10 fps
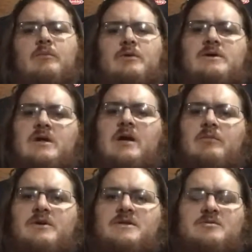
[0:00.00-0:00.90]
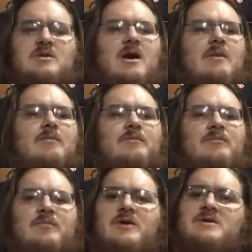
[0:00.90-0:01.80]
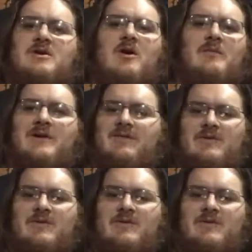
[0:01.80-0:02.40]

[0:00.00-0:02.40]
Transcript: Please like, please subscribe, please comment